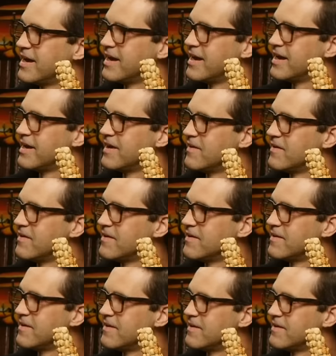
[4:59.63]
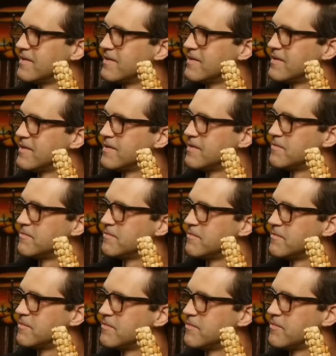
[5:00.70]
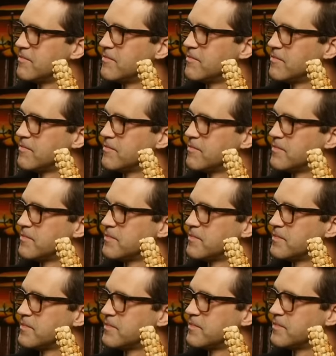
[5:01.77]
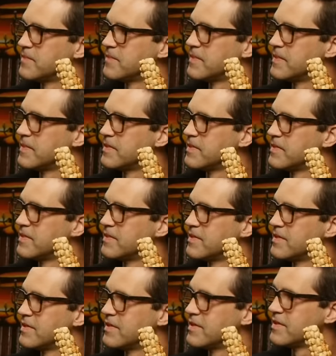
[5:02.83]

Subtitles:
(silent)